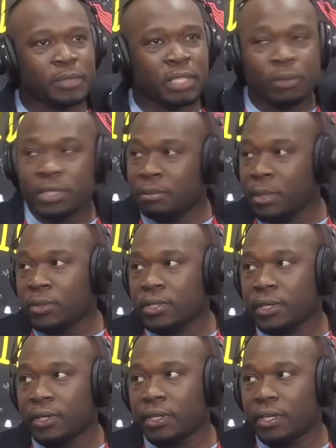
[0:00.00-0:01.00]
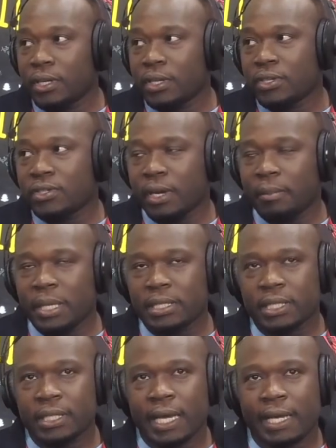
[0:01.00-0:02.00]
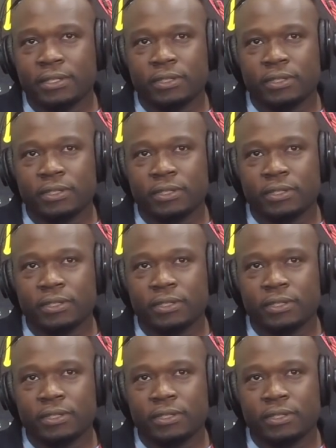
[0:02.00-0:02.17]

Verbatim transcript: he was in the military. So I basically had